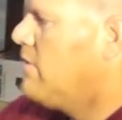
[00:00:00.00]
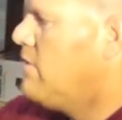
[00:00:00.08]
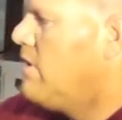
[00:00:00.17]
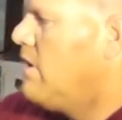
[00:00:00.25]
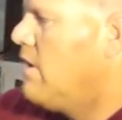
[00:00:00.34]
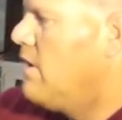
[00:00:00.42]
So
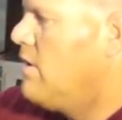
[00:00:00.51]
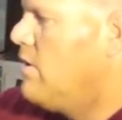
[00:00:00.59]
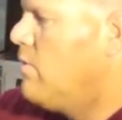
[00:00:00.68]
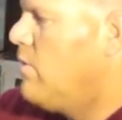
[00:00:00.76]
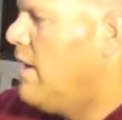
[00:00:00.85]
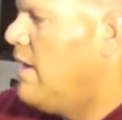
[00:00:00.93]
you get a
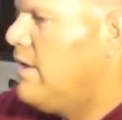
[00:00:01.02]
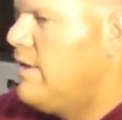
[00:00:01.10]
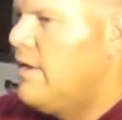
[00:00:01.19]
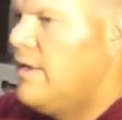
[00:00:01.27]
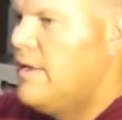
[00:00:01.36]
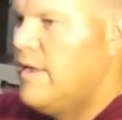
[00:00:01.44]
good
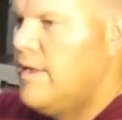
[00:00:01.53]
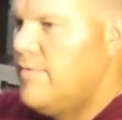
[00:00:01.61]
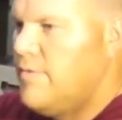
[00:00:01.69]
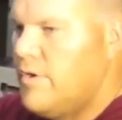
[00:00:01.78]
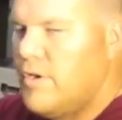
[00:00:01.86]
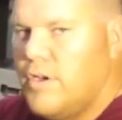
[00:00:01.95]
weld.
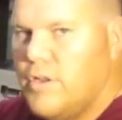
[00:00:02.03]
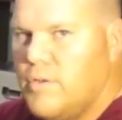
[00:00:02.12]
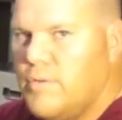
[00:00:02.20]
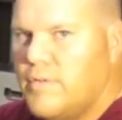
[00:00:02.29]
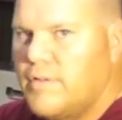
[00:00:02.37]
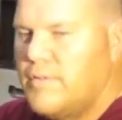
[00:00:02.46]
If you're going to
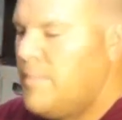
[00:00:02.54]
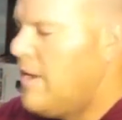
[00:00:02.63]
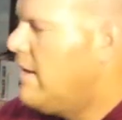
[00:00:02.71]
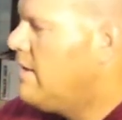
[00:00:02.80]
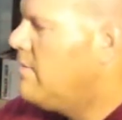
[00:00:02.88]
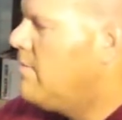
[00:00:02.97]
use
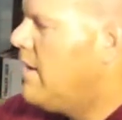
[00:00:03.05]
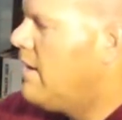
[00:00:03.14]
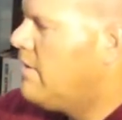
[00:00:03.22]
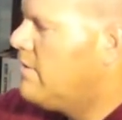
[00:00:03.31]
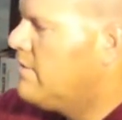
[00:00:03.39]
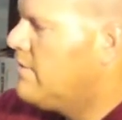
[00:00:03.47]
expanded
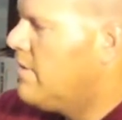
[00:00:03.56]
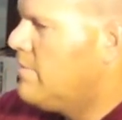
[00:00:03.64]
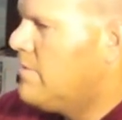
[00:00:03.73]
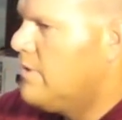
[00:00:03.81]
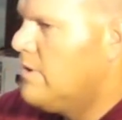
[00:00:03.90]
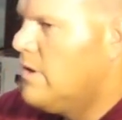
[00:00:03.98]
metal or
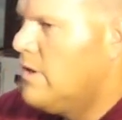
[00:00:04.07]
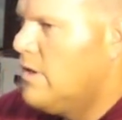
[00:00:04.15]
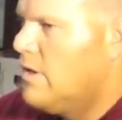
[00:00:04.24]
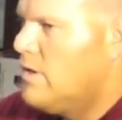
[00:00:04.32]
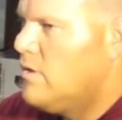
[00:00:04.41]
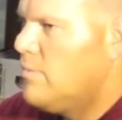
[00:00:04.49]
something,
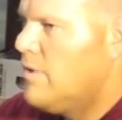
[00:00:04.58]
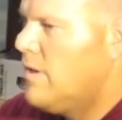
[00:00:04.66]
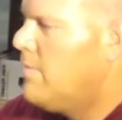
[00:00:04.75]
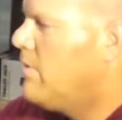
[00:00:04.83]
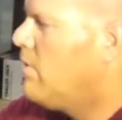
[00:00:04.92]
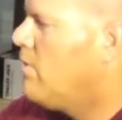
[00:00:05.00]
you'll be
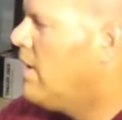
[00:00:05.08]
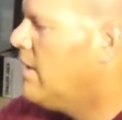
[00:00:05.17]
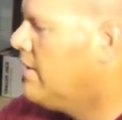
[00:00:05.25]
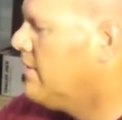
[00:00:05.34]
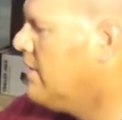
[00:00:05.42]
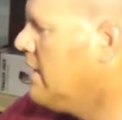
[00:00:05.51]
able to
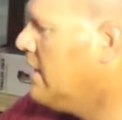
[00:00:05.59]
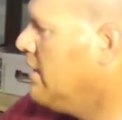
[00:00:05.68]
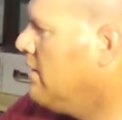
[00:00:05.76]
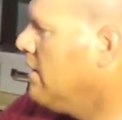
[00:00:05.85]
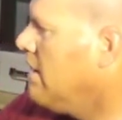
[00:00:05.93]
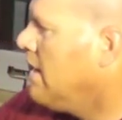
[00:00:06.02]
weld it to
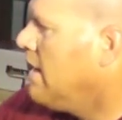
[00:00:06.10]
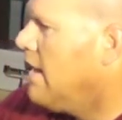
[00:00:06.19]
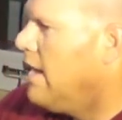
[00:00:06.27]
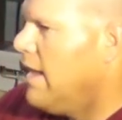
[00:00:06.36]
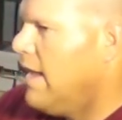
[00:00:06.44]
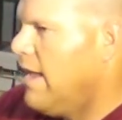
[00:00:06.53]
here.
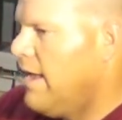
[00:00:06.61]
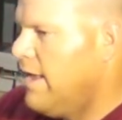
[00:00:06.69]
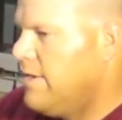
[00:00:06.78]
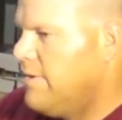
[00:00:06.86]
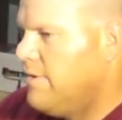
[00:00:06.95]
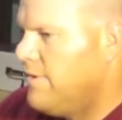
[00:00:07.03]

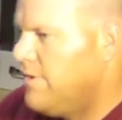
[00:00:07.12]
And